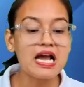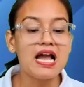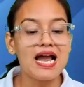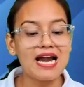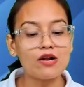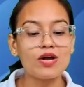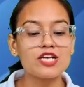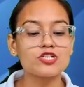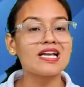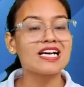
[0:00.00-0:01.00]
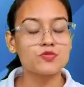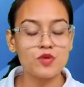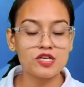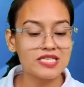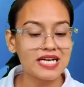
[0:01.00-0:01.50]
educational experts
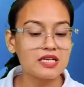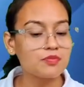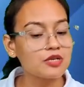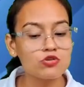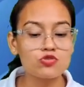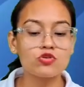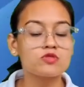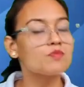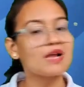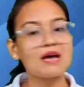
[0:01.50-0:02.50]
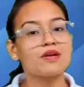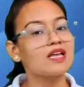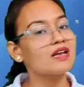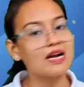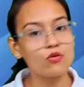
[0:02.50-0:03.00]
set up new schools for primary and
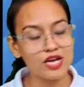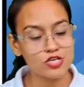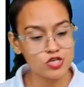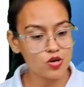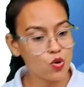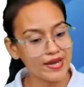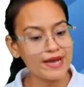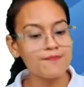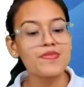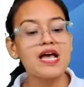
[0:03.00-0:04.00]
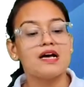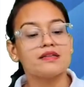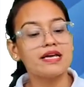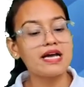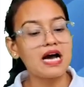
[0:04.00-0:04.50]
education. Okay, they
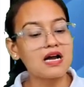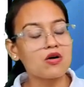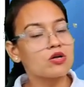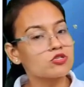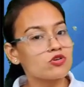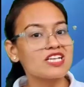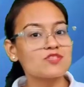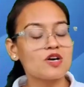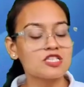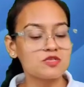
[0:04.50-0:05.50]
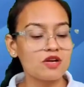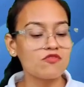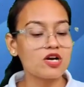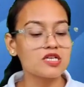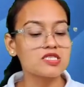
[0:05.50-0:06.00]
are also responsible for
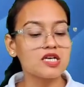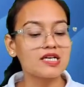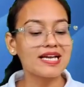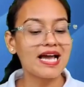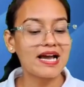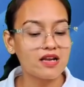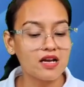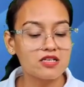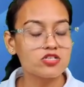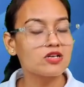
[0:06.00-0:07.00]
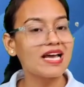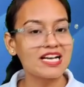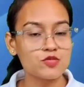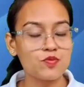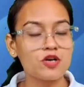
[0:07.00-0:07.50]
consulting agricultural
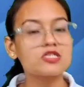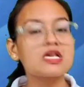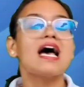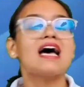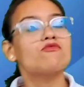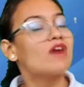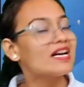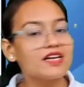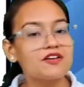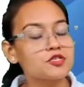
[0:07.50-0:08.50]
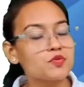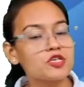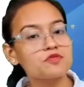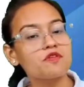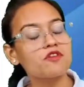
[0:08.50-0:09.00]
experts. And why they're responsible
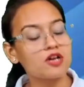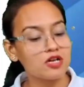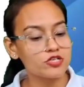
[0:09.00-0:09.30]
for